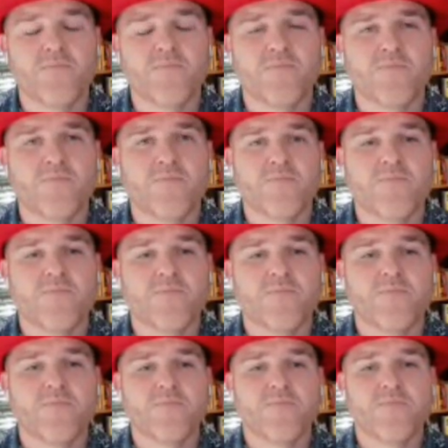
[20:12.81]

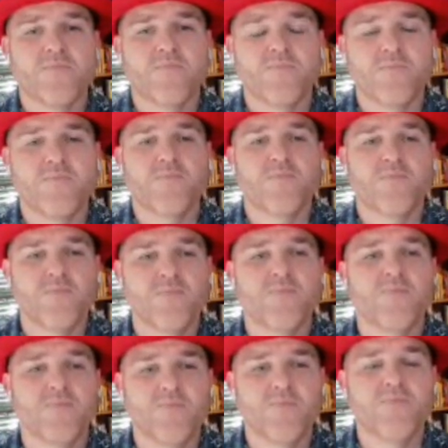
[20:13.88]

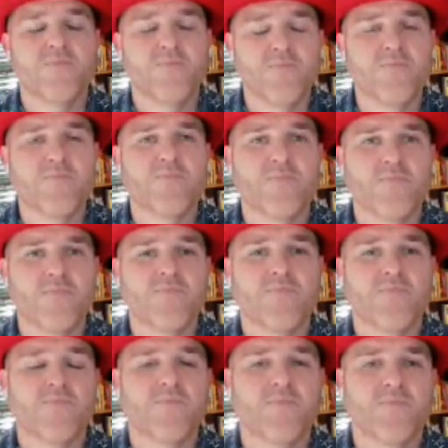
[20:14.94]

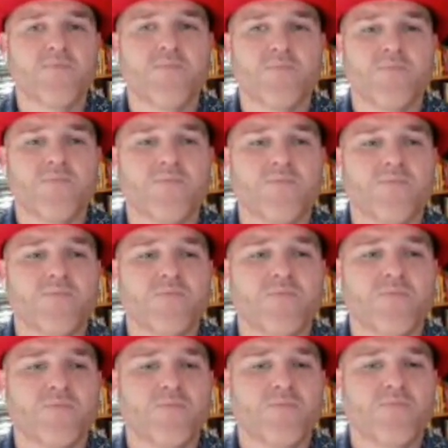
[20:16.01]

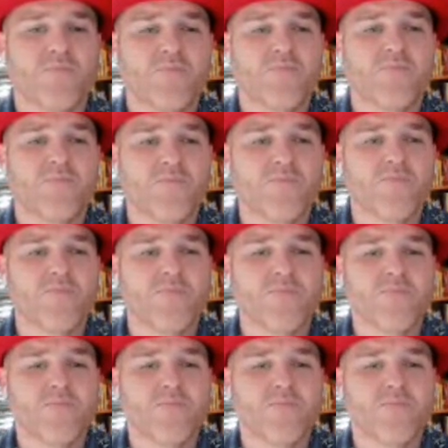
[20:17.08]
(not speaking)